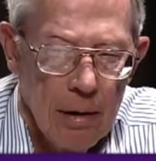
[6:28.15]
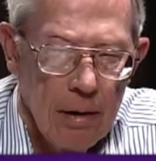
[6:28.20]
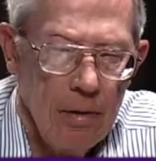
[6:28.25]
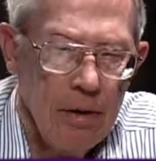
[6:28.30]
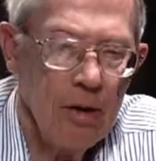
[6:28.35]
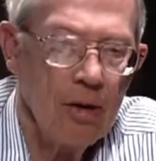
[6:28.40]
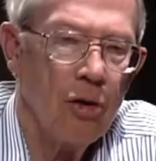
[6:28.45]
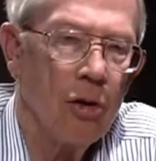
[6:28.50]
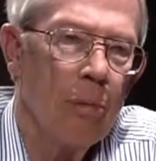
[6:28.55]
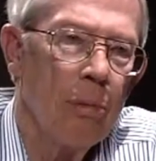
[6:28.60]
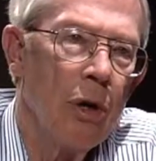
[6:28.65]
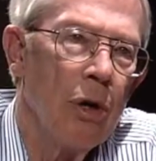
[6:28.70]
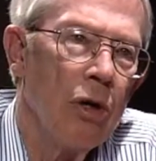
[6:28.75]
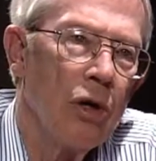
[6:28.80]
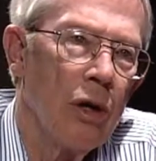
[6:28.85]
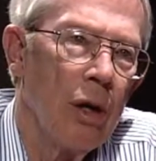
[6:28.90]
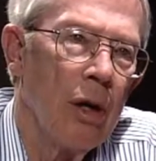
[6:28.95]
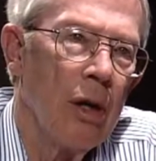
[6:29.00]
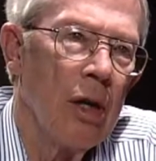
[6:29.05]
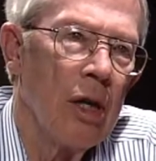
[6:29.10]

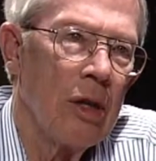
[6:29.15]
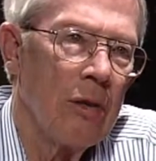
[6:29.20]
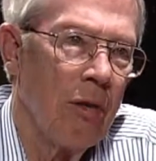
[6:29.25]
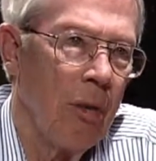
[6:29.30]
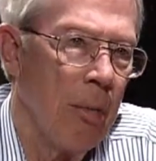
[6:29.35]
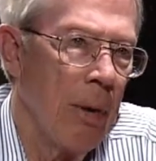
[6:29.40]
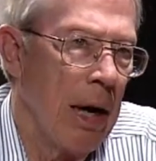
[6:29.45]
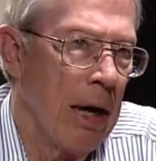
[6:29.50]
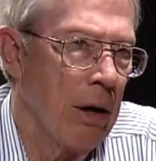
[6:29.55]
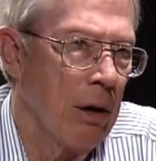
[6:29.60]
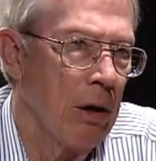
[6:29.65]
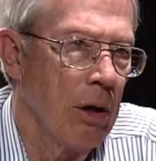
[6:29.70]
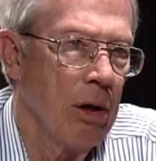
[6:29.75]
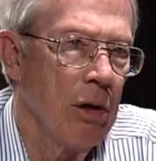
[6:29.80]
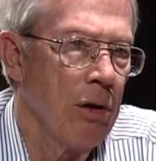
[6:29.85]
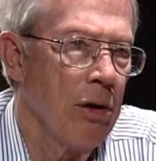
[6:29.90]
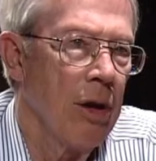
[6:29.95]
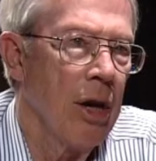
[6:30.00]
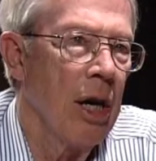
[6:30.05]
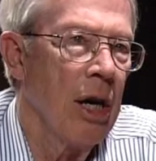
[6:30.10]
distribution list of about
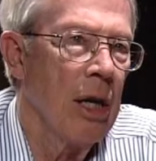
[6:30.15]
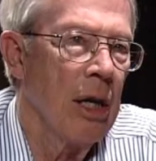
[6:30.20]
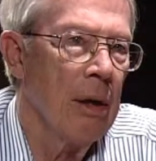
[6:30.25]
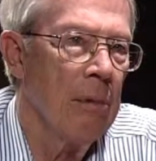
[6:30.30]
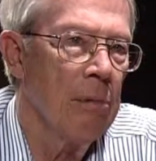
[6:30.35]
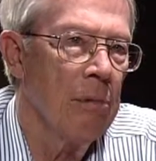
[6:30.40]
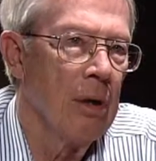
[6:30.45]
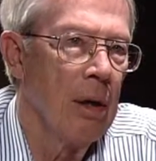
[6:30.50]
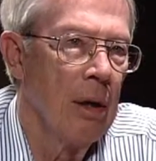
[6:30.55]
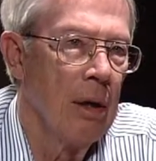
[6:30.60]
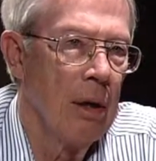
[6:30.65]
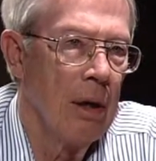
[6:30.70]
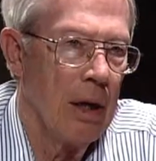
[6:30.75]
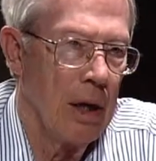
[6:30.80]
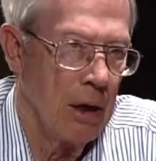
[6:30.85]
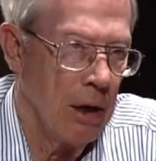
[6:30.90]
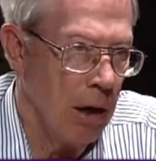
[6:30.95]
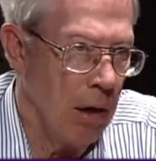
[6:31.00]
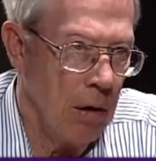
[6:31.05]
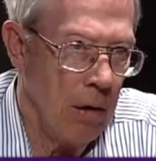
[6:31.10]
100 names,
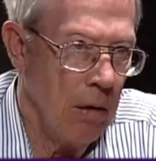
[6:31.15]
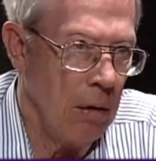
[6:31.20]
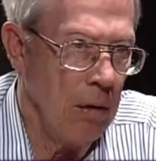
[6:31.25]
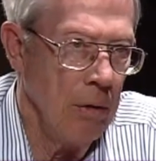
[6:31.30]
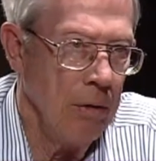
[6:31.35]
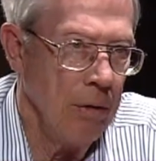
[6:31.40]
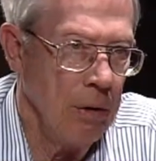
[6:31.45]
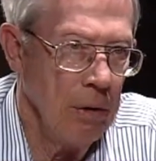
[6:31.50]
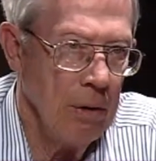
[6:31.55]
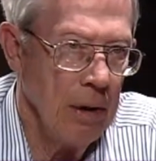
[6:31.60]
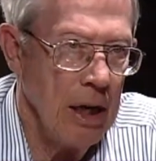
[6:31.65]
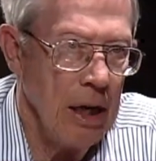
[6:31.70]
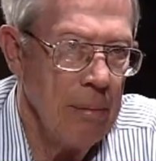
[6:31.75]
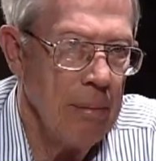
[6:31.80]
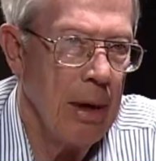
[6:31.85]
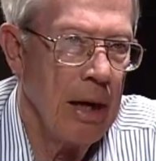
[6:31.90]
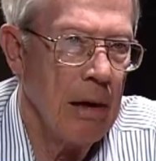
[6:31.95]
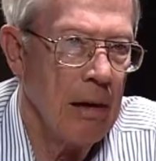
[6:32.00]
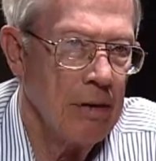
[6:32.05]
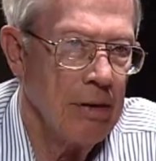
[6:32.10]
and all the
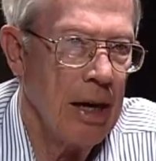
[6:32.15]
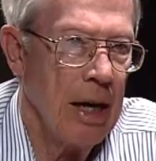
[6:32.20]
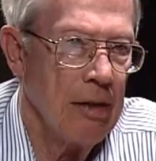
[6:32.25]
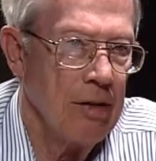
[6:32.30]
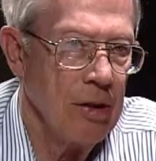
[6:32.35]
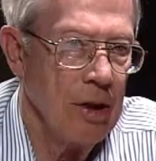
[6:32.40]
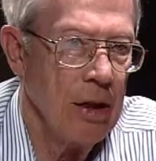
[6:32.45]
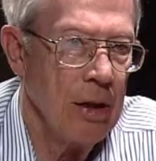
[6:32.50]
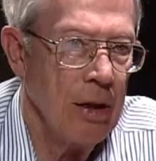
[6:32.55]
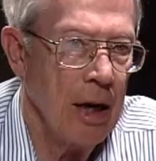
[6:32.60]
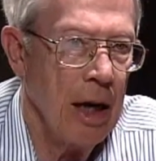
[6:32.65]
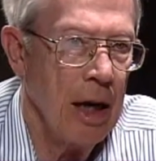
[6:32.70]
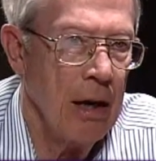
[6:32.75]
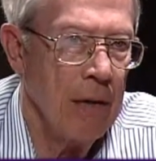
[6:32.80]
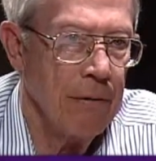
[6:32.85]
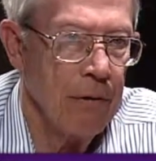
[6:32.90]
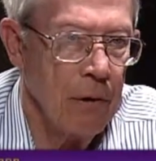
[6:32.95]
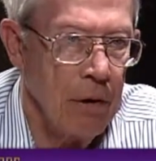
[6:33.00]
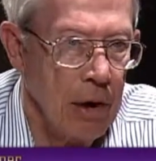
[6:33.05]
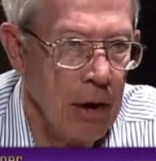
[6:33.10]
emails I send
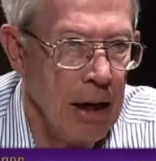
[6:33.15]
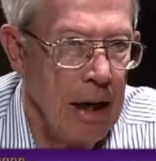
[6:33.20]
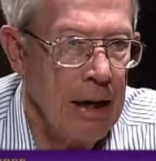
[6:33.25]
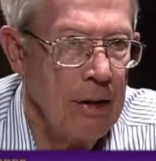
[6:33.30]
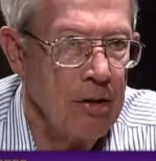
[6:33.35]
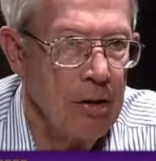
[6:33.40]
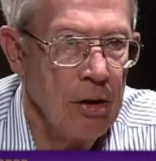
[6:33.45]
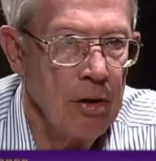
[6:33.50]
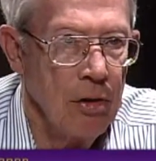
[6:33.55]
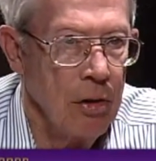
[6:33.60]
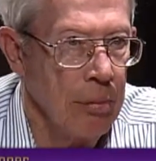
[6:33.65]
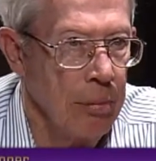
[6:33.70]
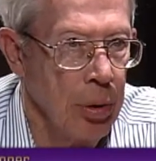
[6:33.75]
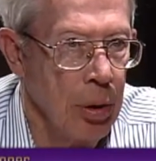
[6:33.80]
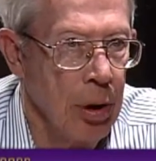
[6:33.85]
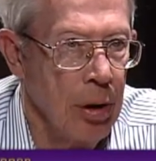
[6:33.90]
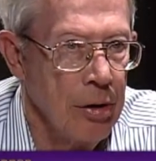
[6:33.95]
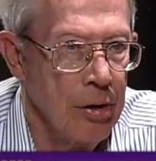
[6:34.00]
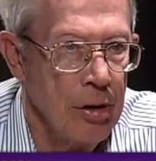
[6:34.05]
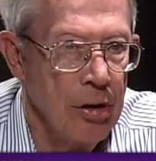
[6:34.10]
out for classes or
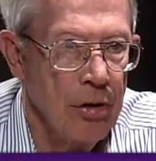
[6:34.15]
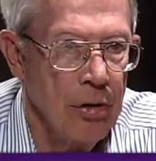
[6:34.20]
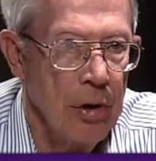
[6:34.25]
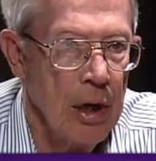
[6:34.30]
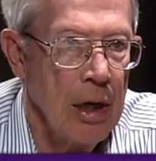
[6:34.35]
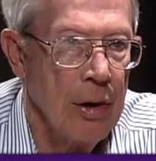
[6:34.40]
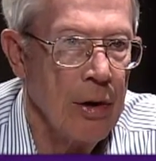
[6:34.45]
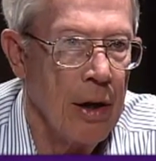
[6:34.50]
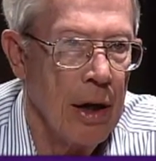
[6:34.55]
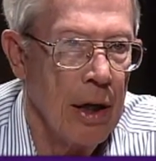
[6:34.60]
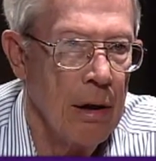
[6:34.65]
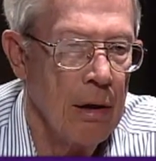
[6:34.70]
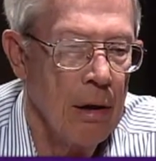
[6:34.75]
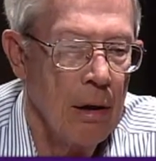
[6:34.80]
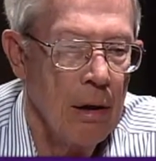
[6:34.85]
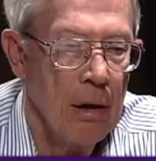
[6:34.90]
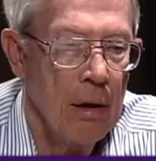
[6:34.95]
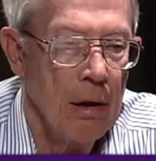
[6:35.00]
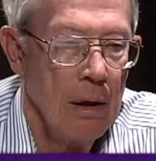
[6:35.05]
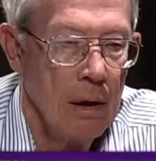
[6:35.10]
bulletins or anything
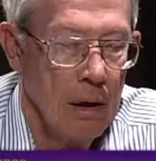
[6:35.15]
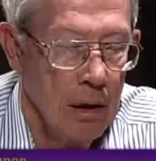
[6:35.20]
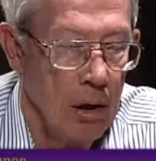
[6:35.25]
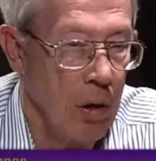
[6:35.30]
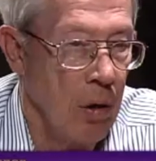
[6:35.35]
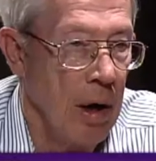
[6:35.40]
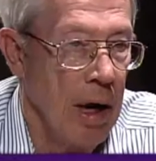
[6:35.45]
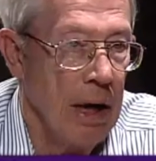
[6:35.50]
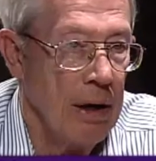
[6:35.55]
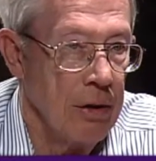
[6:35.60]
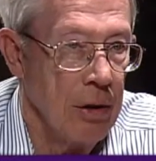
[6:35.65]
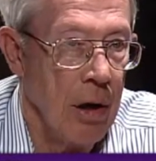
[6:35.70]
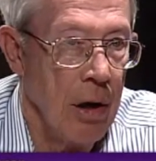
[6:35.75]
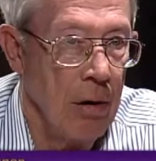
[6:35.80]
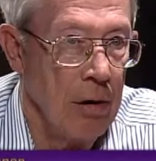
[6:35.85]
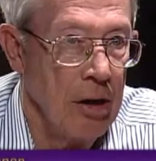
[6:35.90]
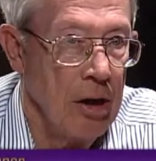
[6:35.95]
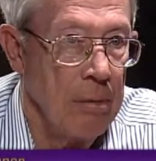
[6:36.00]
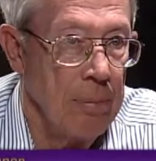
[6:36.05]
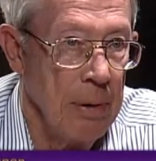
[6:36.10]
go out to
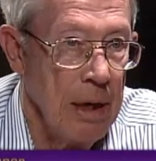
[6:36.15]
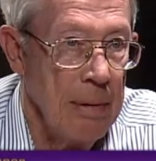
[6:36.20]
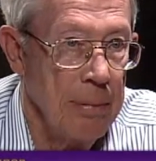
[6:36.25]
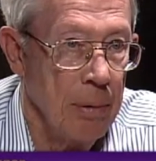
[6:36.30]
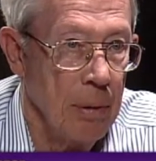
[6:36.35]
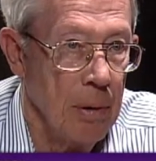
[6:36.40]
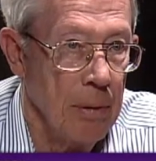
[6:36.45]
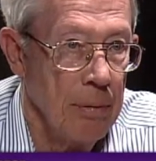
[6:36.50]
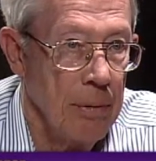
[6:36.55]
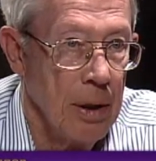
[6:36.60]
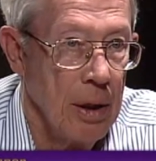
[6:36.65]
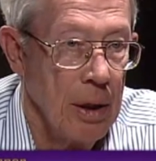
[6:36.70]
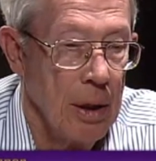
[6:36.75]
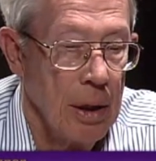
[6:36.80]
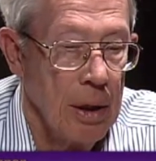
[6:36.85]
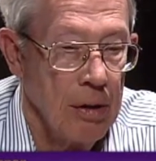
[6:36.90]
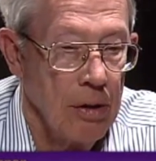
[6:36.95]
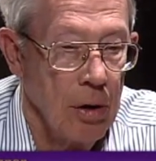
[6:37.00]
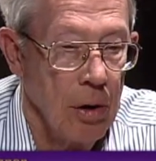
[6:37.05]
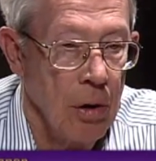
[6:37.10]
all these people.
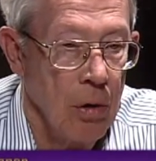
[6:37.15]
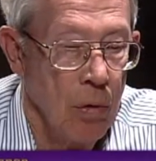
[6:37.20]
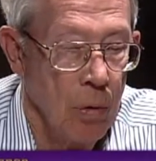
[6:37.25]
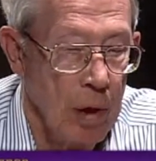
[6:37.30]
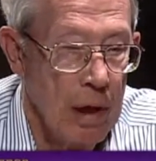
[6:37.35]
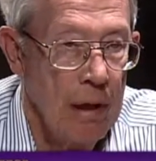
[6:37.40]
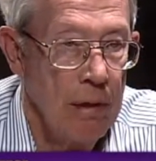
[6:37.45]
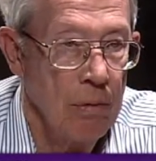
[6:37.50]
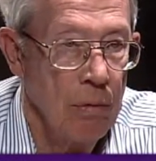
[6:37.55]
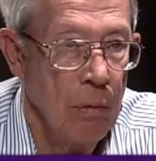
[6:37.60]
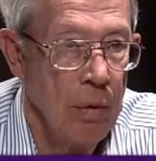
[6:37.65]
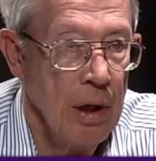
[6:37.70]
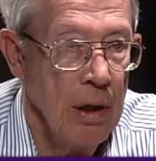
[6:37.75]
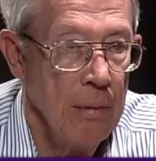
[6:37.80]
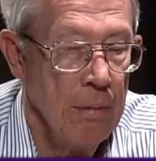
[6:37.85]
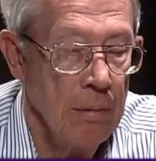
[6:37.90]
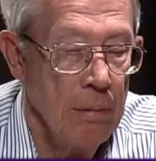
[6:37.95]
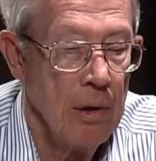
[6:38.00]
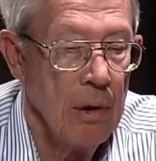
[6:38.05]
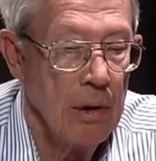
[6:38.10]
So
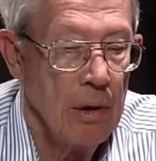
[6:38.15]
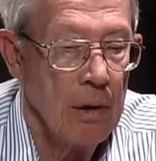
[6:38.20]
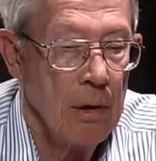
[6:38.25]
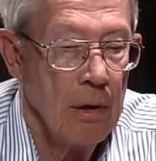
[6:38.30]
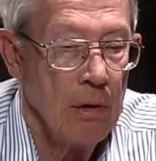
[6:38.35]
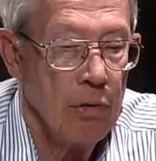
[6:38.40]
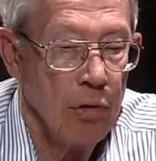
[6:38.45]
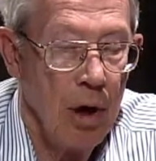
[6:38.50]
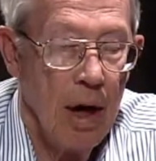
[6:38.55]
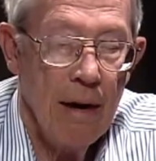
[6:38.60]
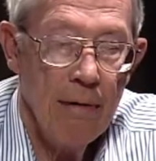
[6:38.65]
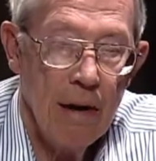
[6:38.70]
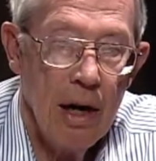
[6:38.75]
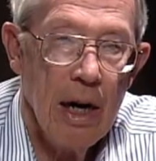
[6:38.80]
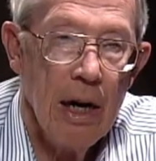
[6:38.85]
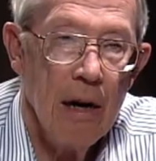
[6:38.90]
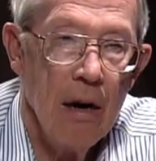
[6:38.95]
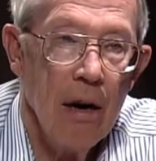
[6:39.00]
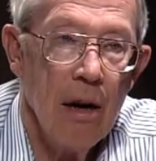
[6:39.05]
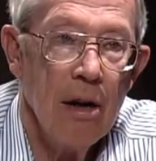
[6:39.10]
we try
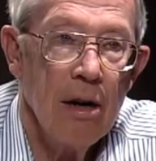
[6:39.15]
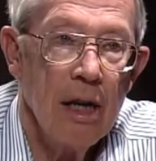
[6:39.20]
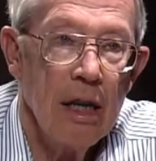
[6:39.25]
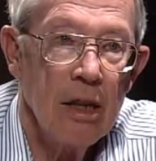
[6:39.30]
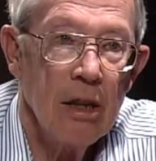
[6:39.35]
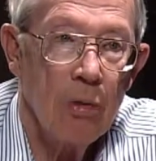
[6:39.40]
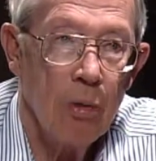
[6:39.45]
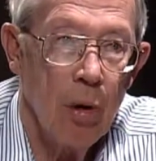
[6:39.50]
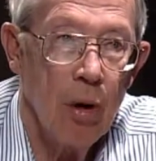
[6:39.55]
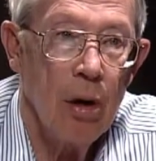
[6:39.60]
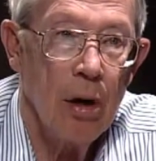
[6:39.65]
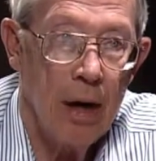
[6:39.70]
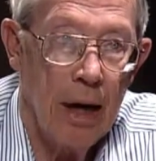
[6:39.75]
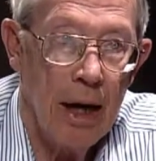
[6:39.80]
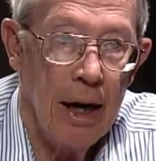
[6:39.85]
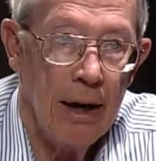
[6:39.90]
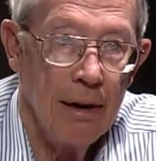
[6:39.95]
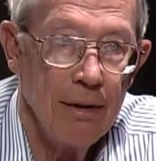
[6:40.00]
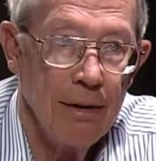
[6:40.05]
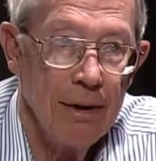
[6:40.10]
very hard to get the word
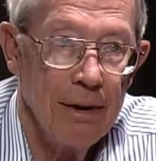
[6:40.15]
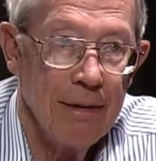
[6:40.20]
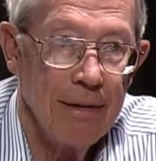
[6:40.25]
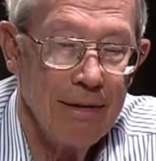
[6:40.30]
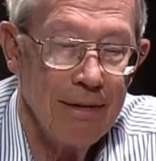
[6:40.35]
out.